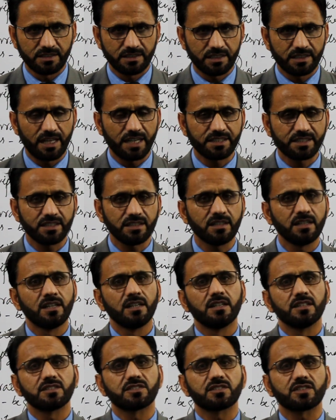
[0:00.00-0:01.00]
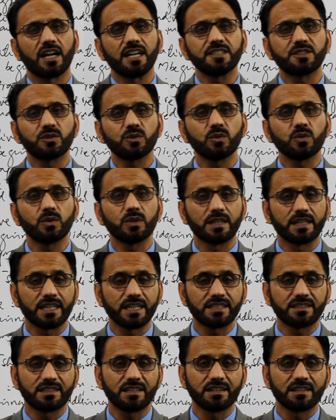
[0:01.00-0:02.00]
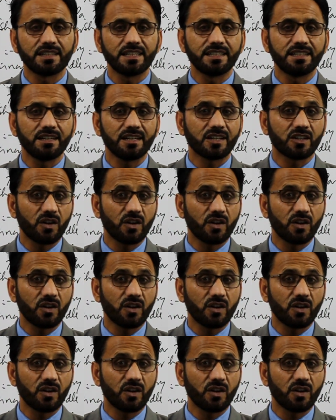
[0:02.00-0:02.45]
The writer tries to get the reader